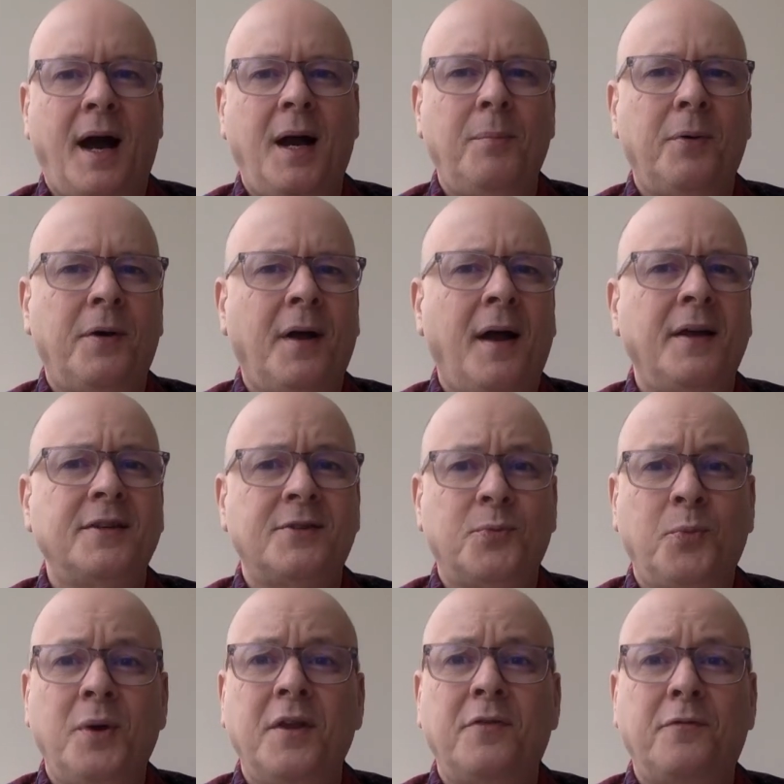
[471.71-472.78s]
hybridized
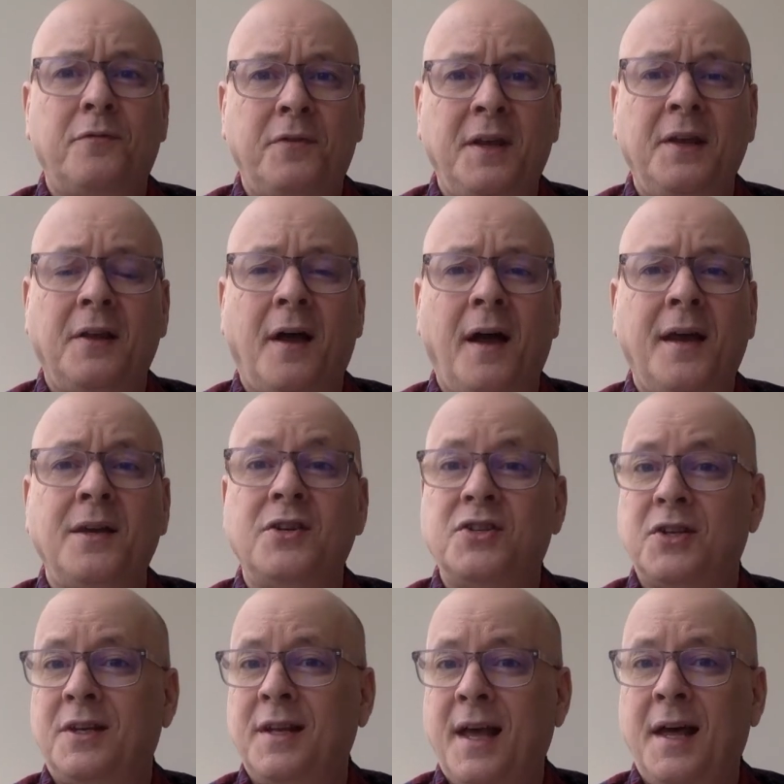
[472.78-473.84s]
with feline
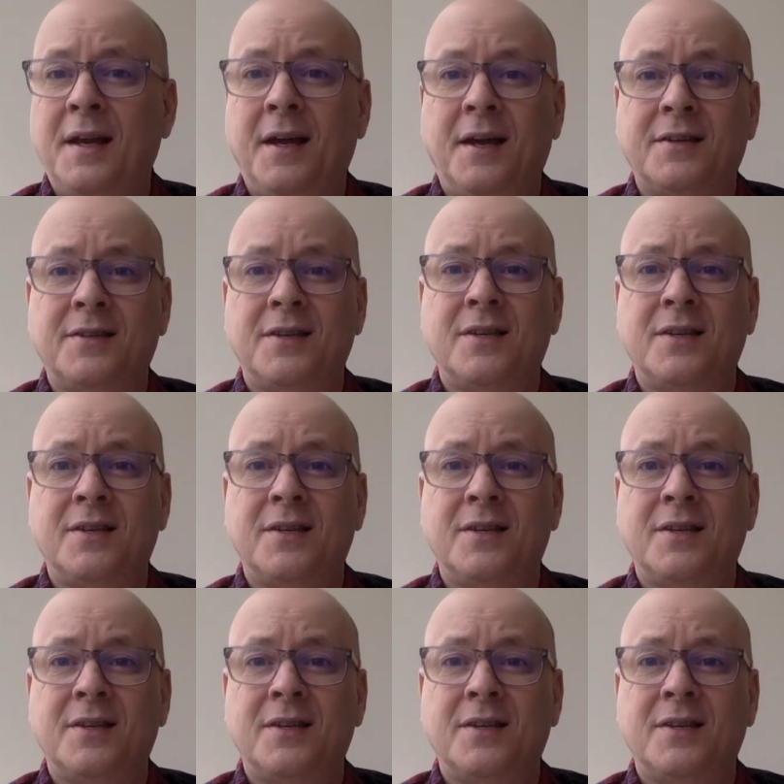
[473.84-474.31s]
genetics.